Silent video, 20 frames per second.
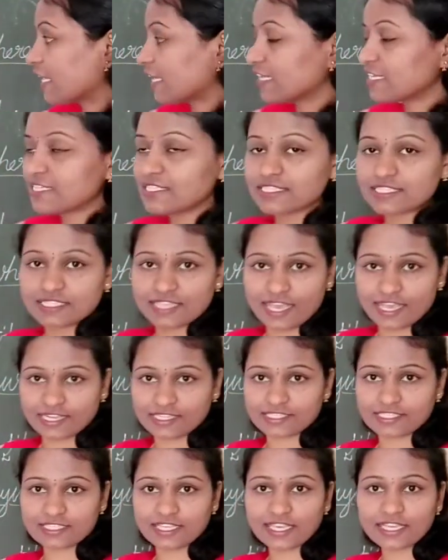
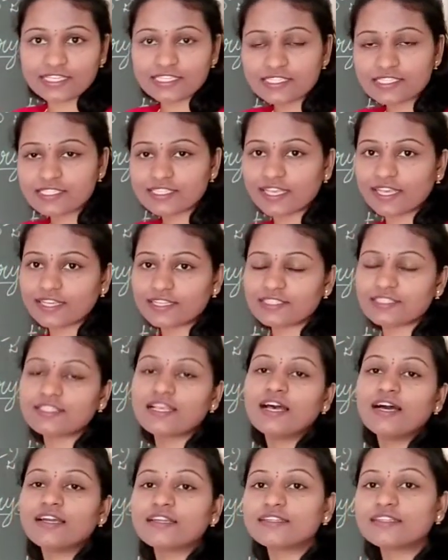insects.
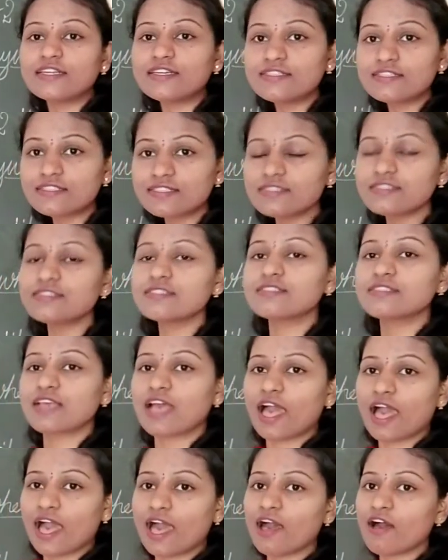Insects
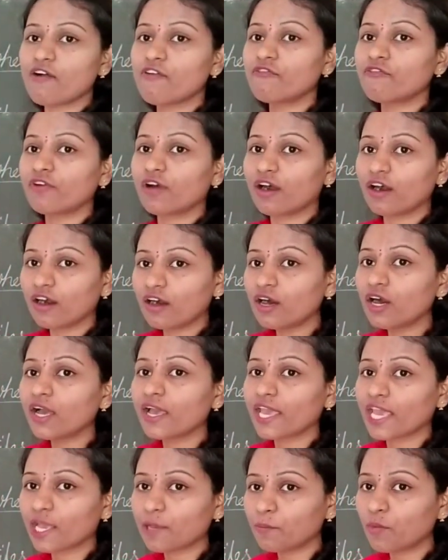doesn't have
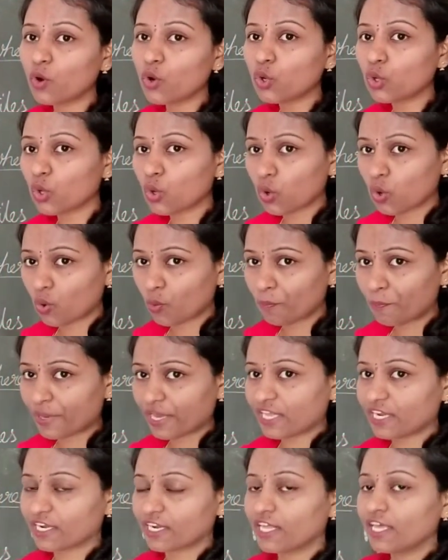a
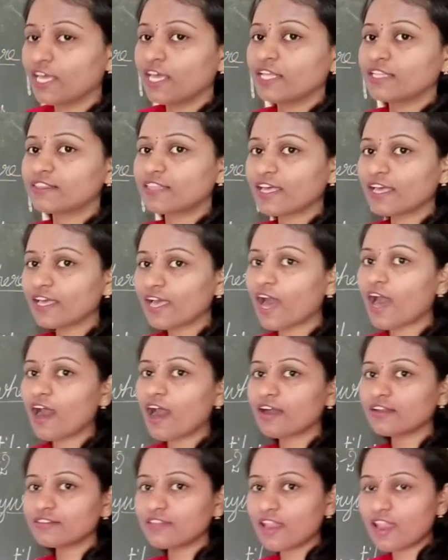hemoglobin. They
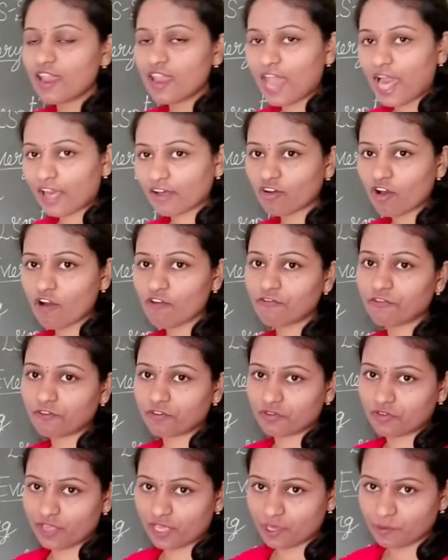are the lack
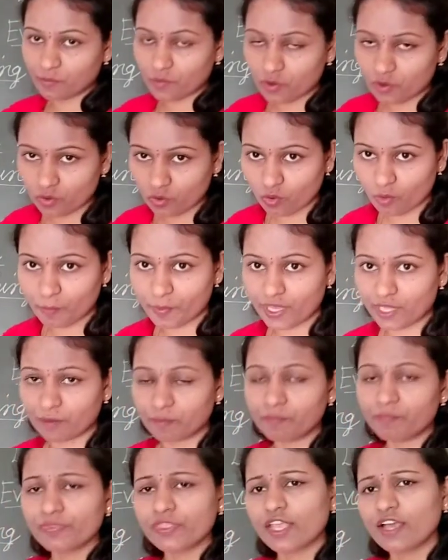of
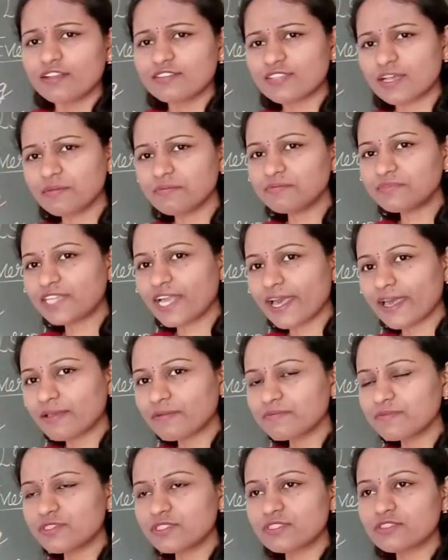hemoglobin.
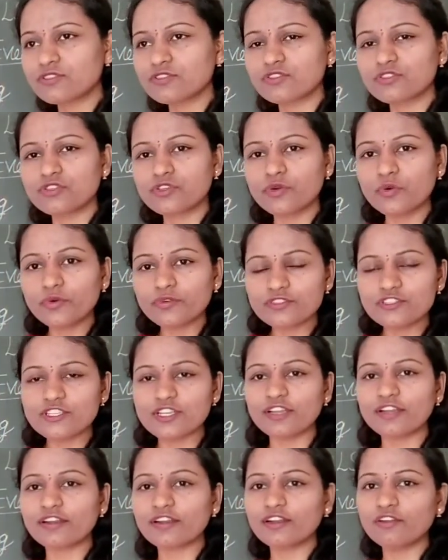Sometimes you
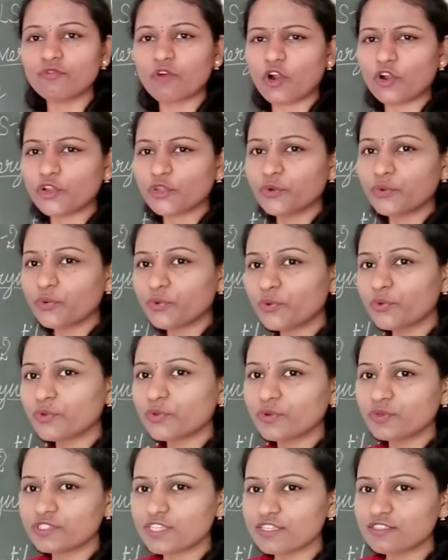children, what you
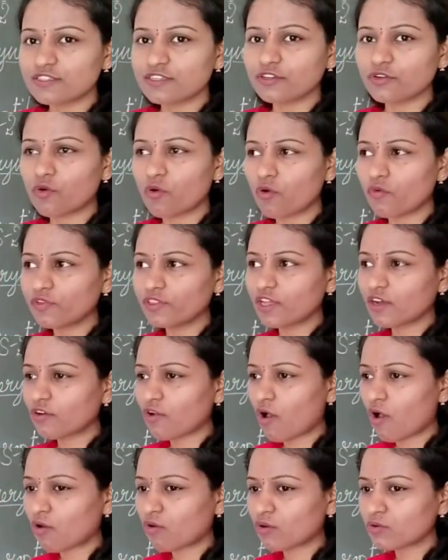do, you just go with a
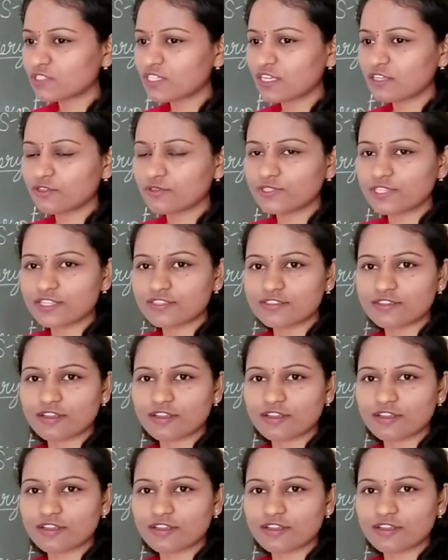cockroach and you just